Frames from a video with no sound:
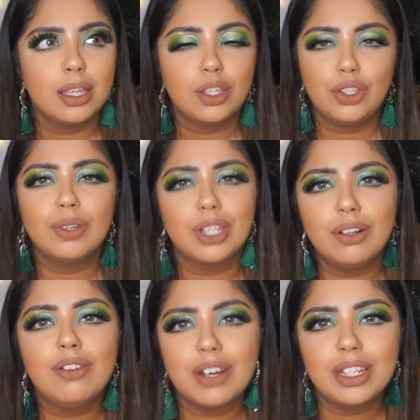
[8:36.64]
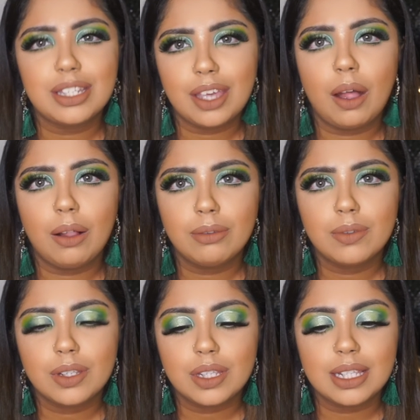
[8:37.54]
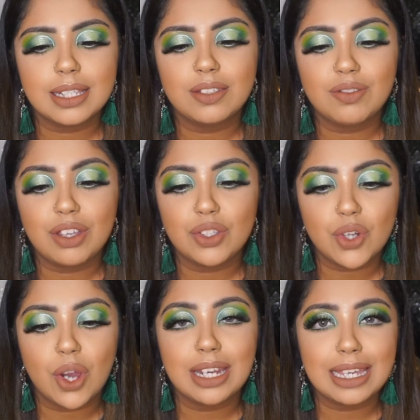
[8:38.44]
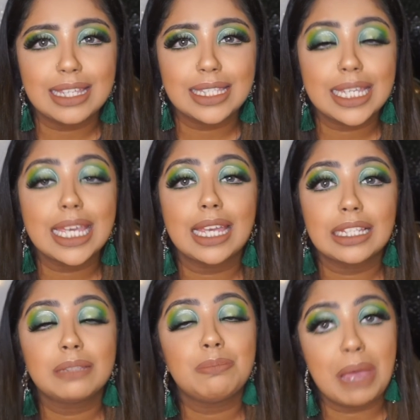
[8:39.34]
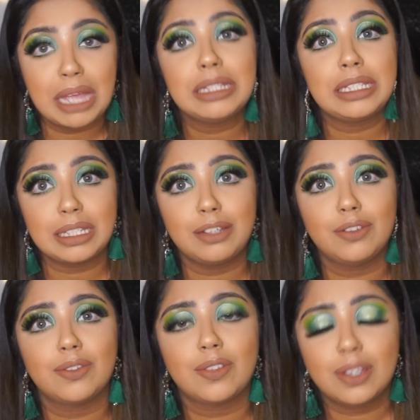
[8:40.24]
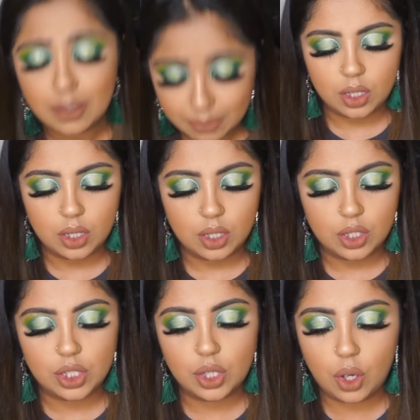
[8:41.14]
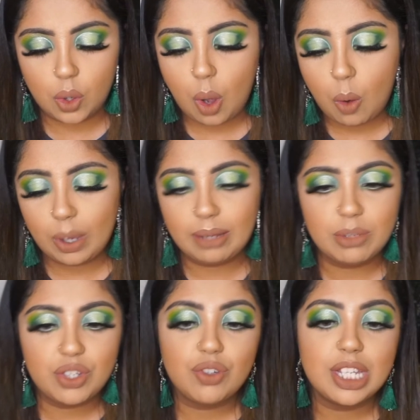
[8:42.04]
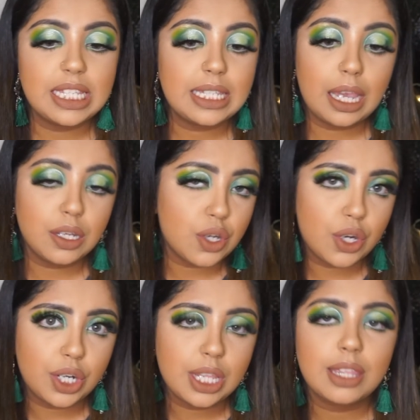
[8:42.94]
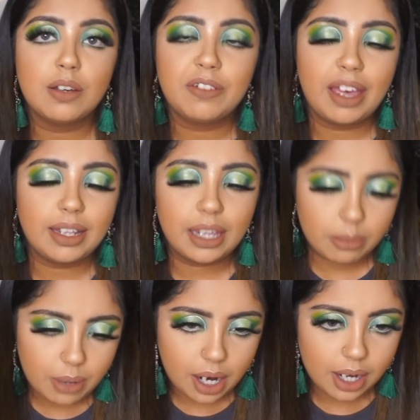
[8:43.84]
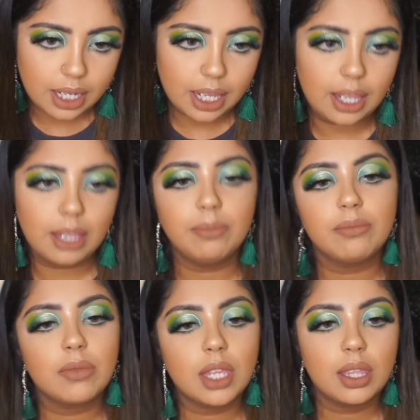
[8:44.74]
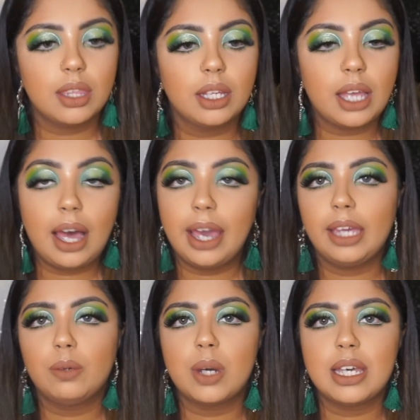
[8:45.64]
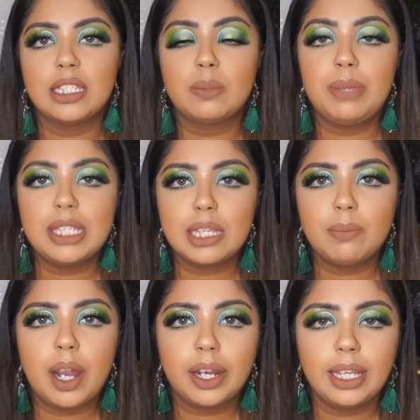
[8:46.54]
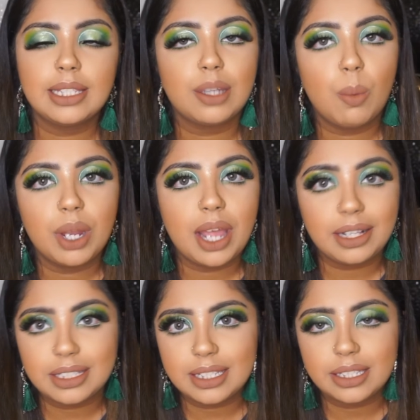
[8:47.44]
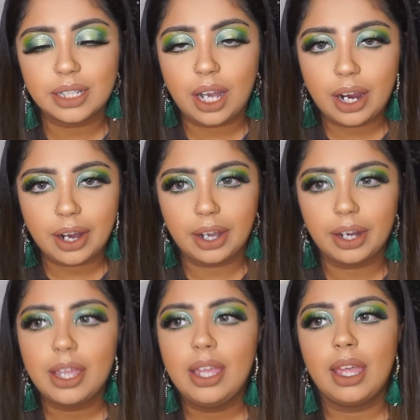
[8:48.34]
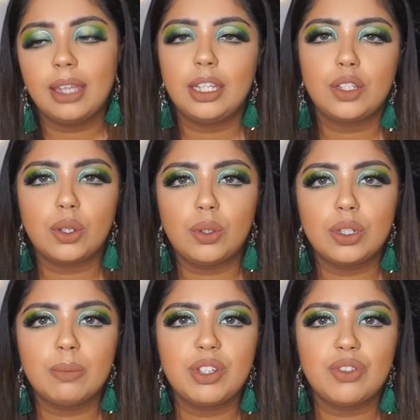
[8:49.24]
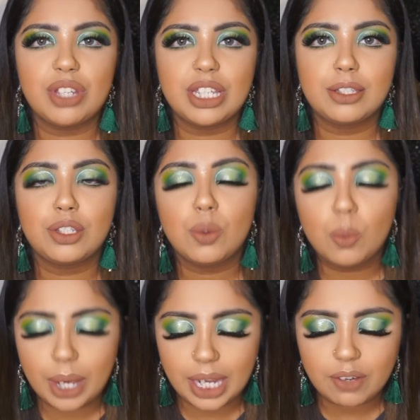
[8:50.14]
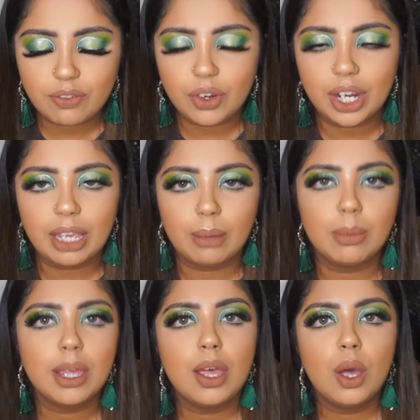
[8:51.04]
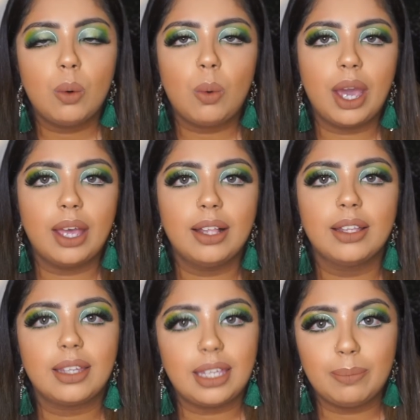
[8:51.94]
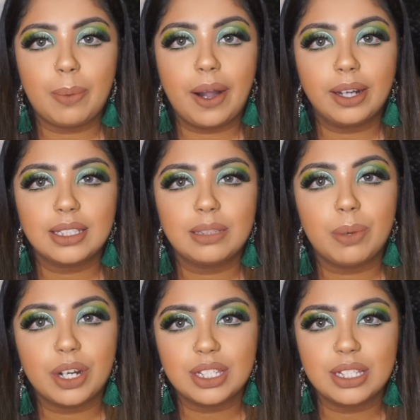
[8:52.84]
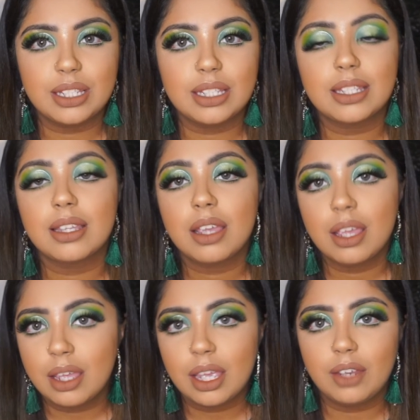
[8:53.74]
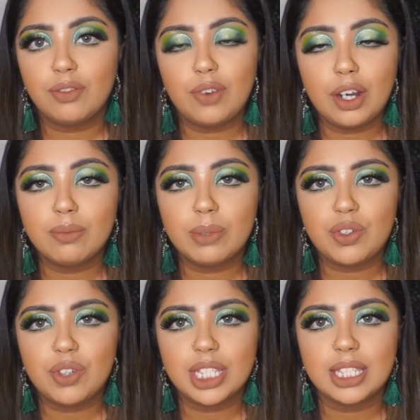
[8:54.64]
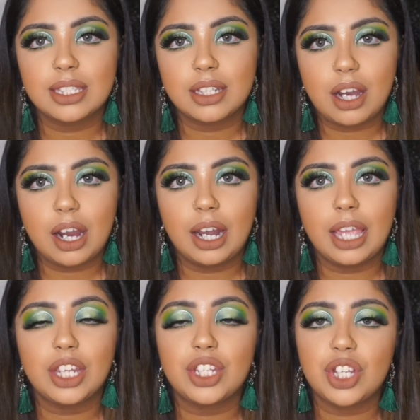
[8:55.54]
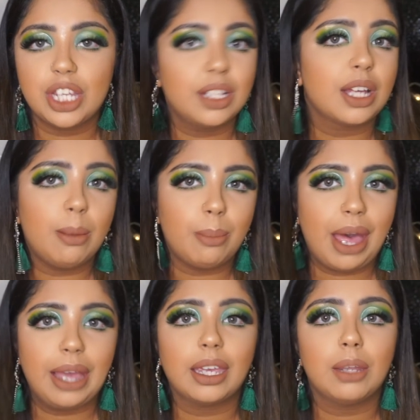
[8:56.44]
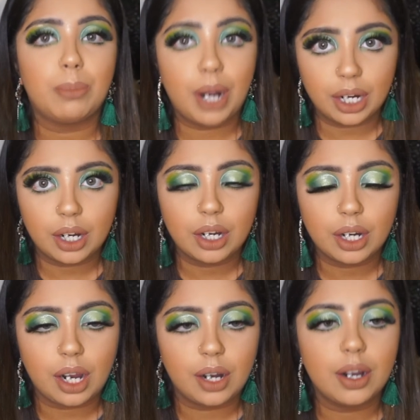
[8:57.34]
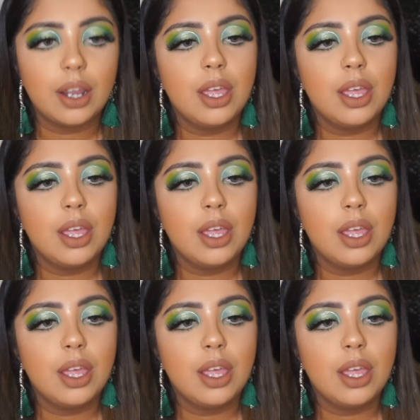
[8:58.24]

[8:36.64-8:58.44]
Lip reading: You can already tell this restaurant is expensive. So when Mitrice entered the valet parking, the guy was busy parking someone else's car and he told Mitrice to wait for him while he parks the person's in front of Mitrice's car and he'll come back and park her car.